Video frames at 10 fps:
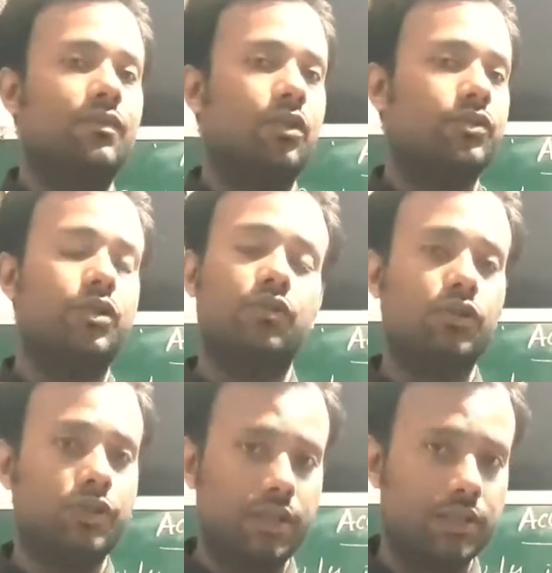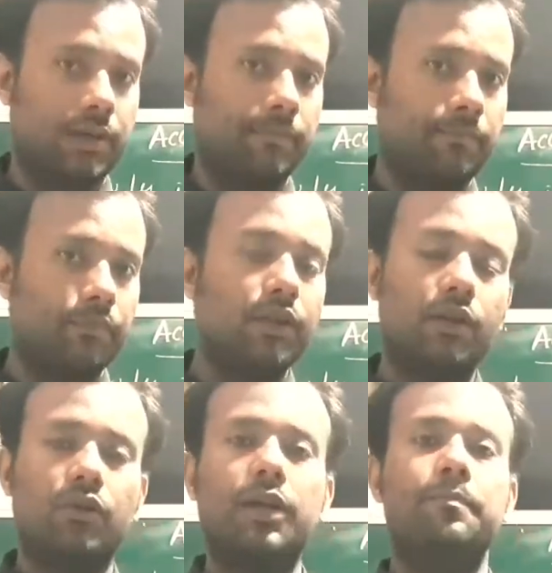velocity is not changing.
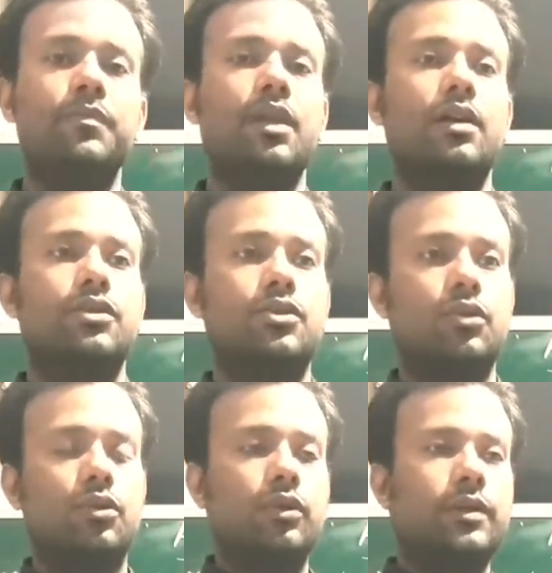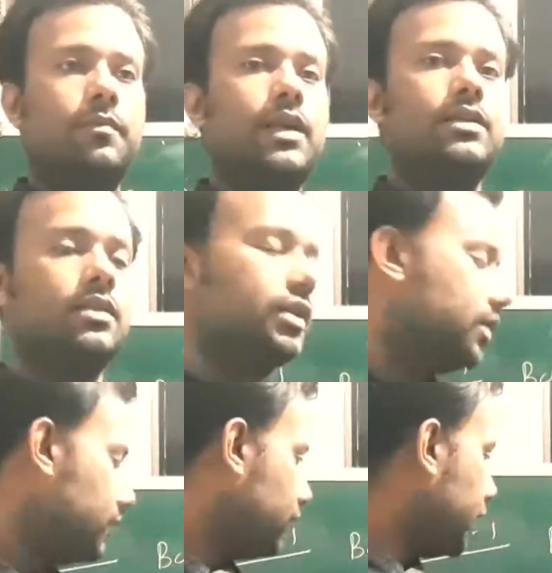Okay, so it means
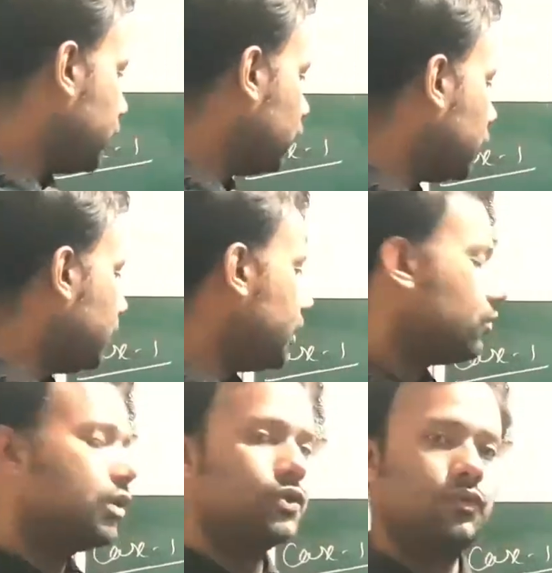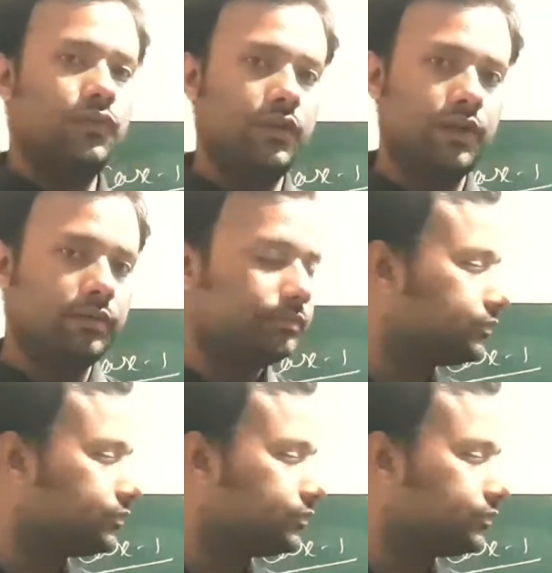v2 will be equals to v1.